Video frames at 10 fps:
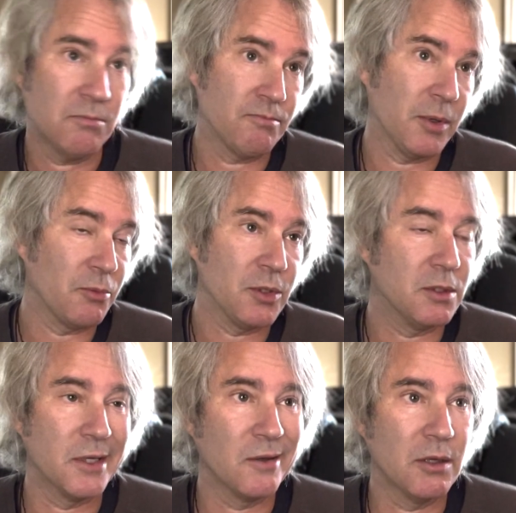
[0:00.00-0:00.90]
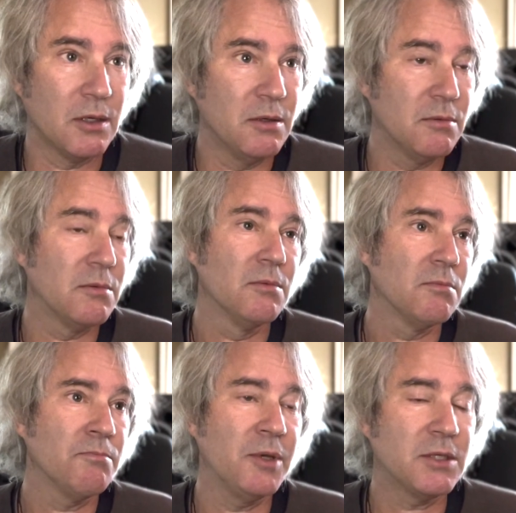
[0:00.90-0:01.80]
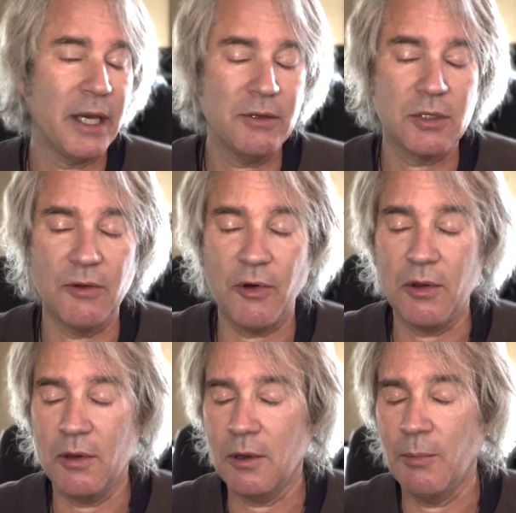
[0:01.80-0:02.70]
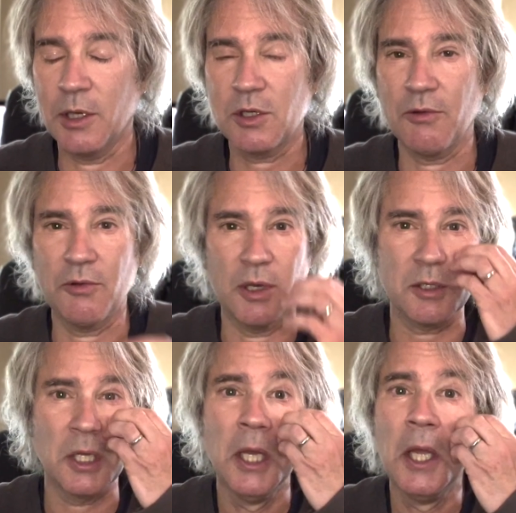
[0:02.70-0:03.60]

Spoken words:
Played with Dylan and Pete Townsend, amongst other things.